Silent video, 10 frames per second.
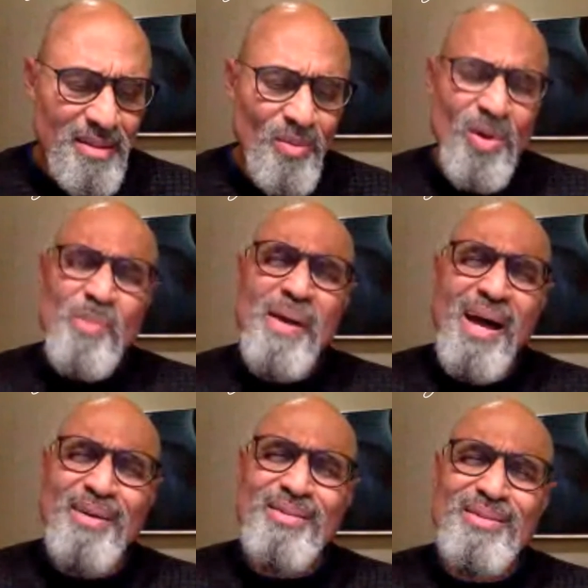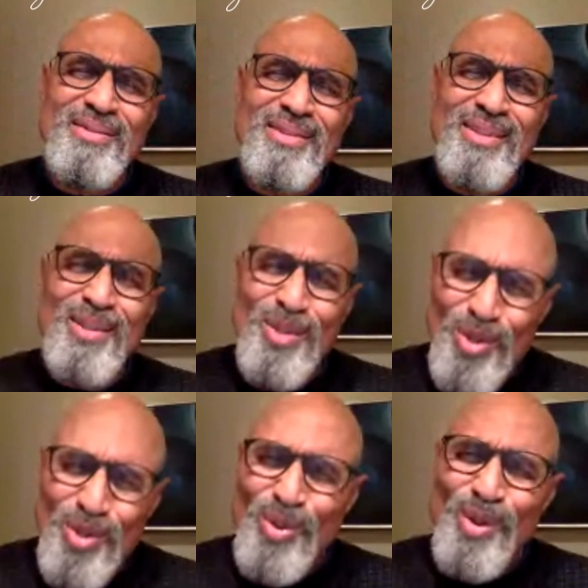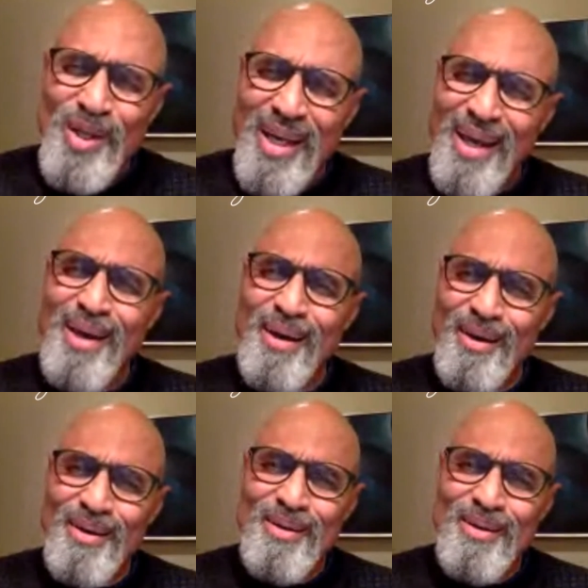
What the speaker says: What about your hair?